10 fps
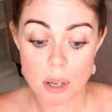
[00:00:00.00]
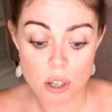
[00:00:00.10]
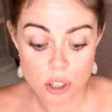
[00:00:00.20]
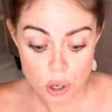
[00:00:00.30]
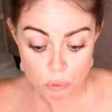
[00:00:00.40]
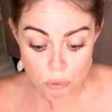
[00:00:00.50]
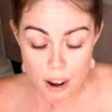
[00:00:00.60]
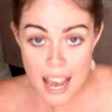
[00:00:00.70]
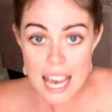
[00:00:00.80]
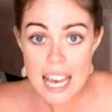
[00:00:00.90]
because you're
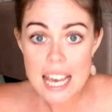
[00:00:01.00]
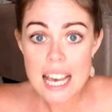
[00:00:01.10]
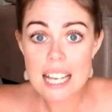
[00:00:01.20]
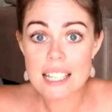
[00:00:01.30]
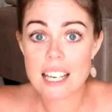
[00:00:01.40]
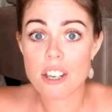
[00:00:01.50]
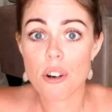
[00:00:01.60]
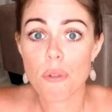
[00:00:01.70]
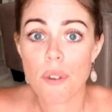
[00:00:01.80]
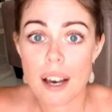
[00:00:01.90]
raising your